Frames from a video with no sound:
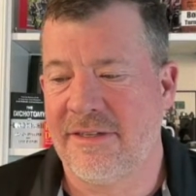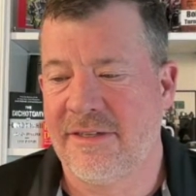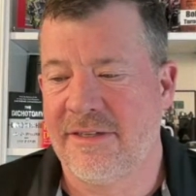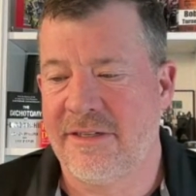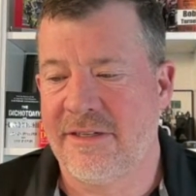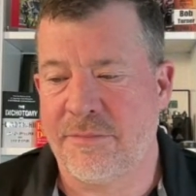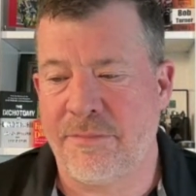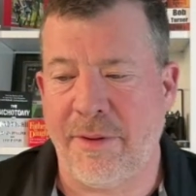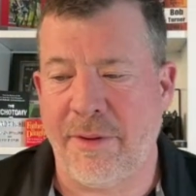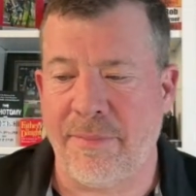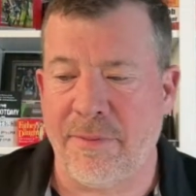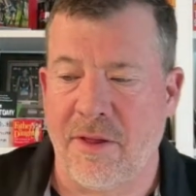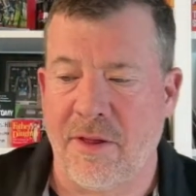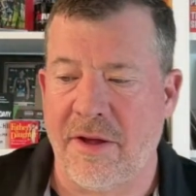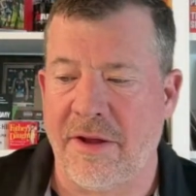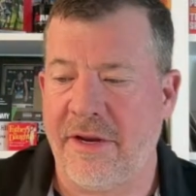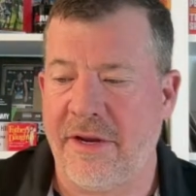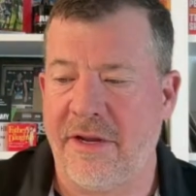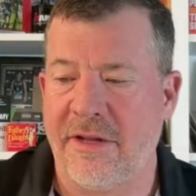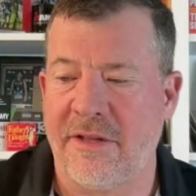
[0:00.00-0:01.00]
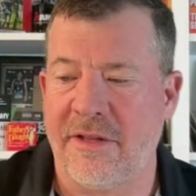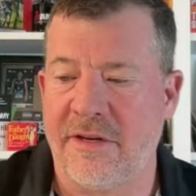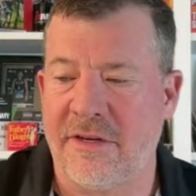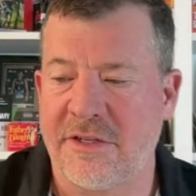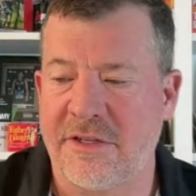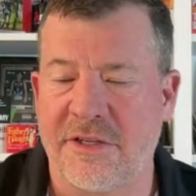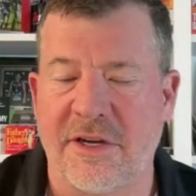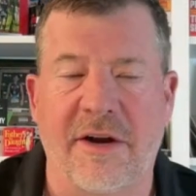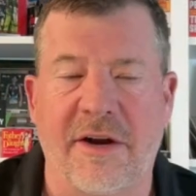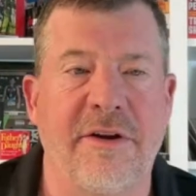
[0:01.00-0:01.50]
There's people on here that are
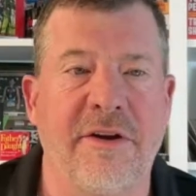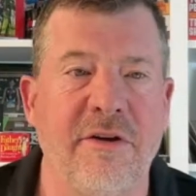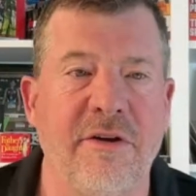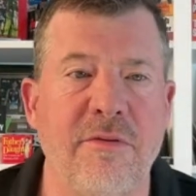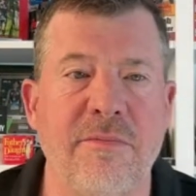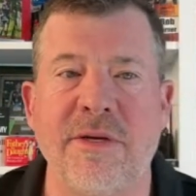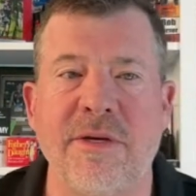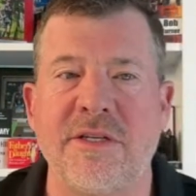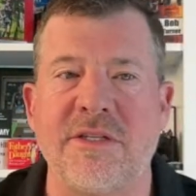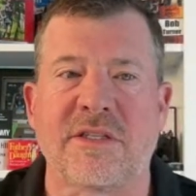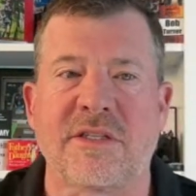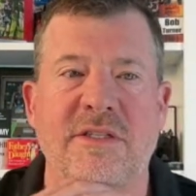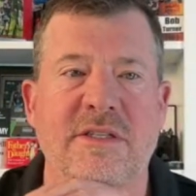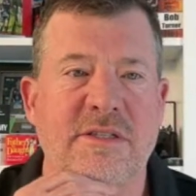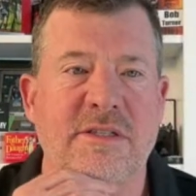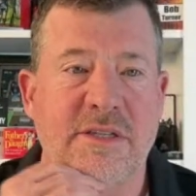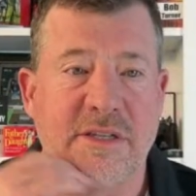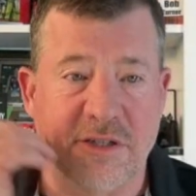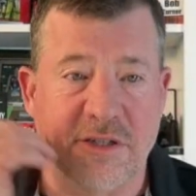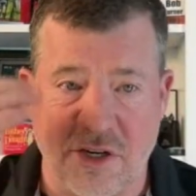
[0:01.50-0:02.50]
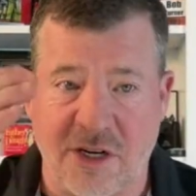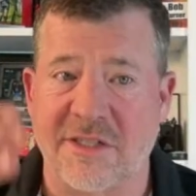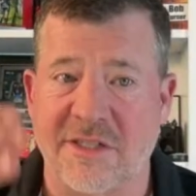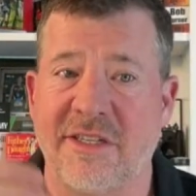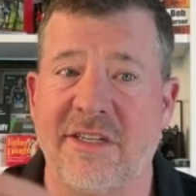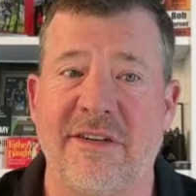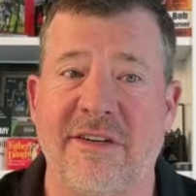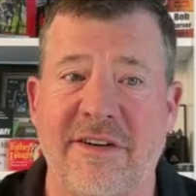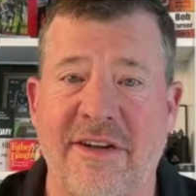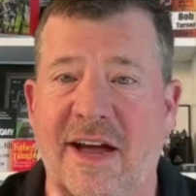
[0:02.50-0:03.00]
starting a new business. They're trusting
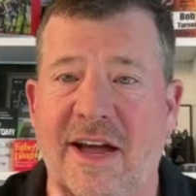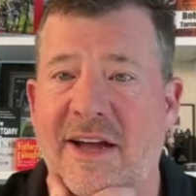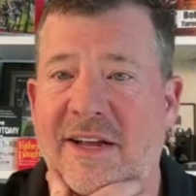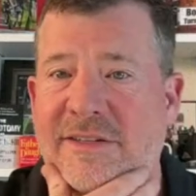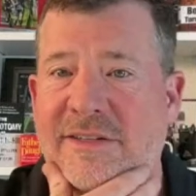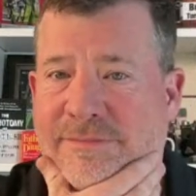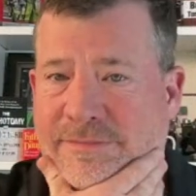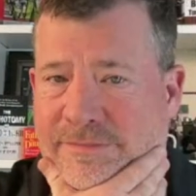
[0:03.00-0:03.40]
their gut.